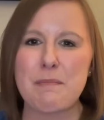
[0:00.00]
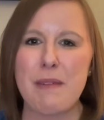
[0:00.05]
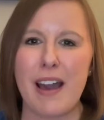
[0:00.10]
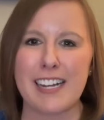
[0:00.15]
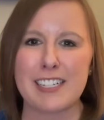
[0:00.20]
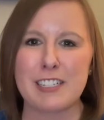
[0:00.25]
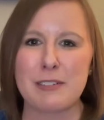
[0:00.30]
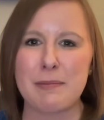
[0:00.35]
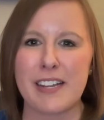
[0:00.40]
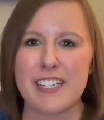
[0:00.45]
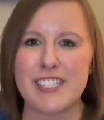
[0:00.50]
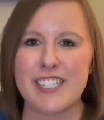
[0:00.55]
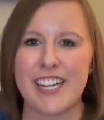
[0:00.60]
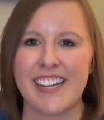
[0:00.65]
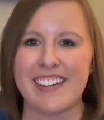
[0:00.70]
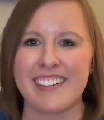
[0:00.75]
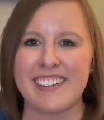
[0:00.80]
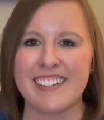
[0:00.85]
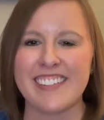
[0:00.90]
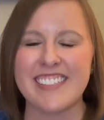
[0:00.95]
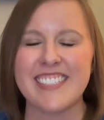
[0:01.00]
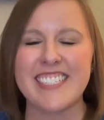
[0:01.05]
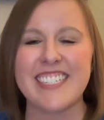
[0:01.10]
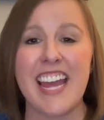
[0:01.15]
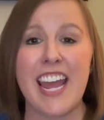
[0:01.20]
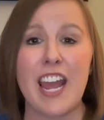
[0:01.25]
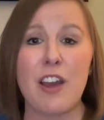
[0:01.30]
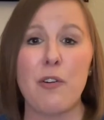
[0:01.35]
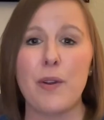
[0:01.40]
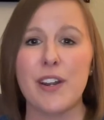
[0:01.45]
back to my channel. Today
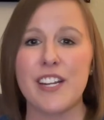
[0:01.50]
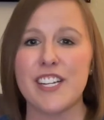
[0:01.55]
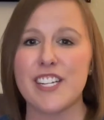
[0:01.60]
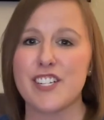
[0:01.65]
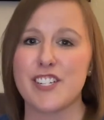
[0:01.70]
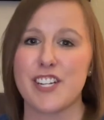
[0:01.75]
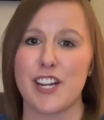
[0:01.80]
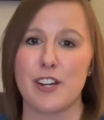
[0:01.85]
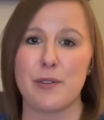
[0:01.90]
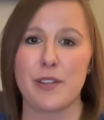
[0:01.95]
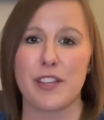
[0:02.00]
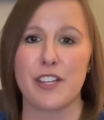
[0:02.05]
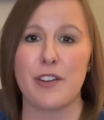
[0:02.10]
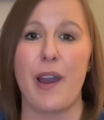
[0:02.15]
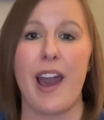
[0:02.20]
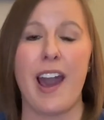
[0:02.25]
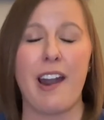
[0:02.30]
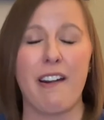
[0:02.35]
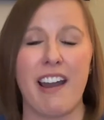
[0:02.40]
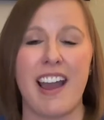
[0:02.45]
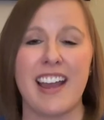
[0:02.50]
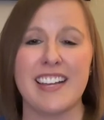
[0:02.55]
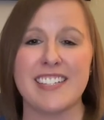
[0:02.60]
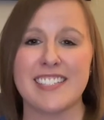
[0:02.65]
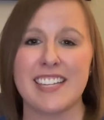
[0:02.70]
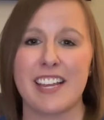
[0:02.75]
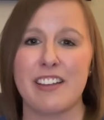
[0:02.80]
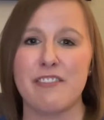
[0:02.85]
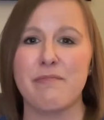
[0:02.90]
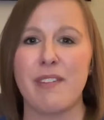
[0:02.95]
I wanted to share with you how I
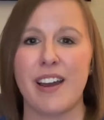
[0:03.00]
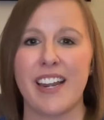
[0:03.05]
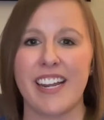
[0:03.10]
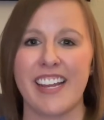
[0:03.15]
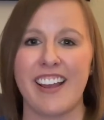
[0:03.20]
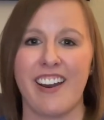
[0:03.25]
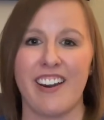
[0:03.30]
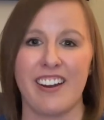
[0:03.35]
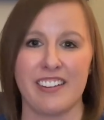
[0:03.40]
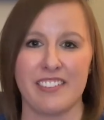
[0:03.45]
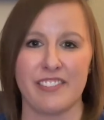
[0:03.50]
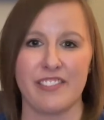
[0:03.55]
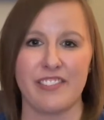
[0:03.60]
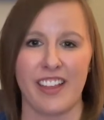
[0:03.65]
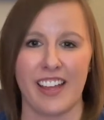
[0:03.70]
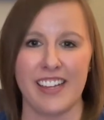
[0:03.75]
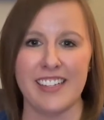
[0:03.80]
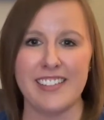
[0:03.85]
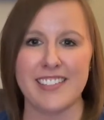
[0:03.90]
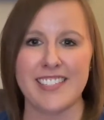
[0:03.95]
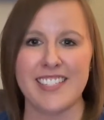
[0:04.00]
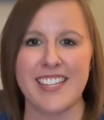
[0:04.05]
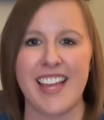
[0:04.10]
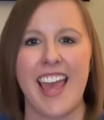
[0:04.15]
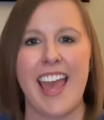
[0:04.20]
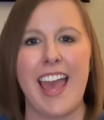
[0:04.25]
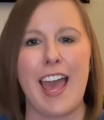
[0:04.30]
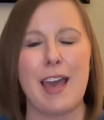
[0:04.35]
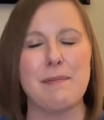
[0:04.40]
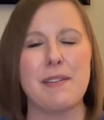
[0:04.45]
save money on flights.
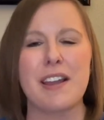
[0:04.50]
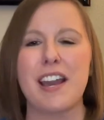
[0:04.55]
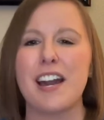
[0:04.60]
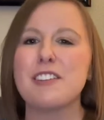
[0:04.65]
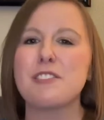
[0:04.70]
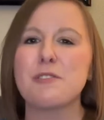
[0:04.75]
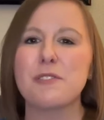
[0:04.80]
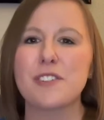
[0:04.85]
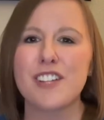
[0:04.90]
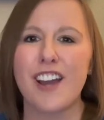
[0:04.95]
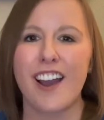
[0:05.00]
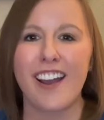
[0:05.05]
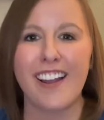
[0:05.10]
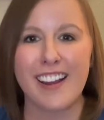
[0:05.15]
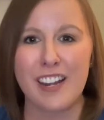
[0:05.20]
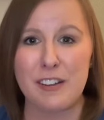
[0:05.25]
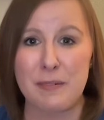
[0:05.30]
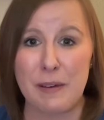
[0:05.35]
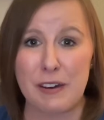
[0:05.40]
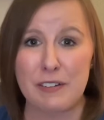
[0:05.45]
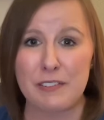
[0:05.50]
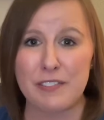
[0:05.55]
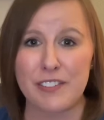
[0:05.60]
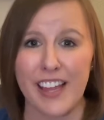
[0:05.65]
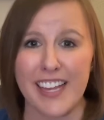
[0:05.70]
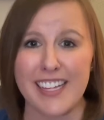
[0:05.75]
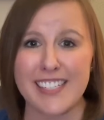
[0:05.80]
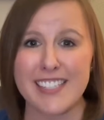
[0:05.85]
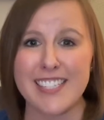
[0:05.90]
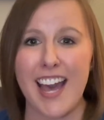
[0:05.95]
And because we're talking about
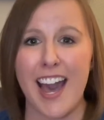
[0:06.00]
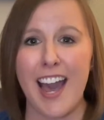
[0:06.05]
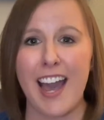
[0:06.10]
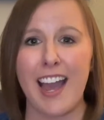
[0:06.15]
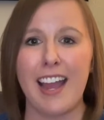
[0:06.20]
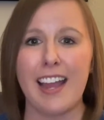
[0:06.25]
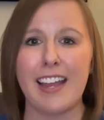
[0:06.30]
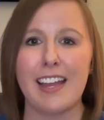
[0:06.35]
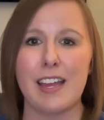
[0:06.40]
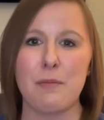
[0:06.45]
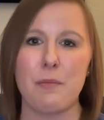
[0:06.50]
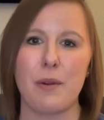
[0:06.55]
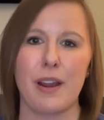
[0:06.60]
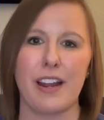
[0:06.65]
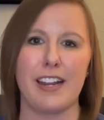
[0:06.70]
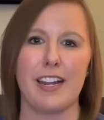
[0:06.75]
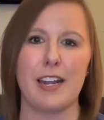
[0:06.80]
flights, I am wearing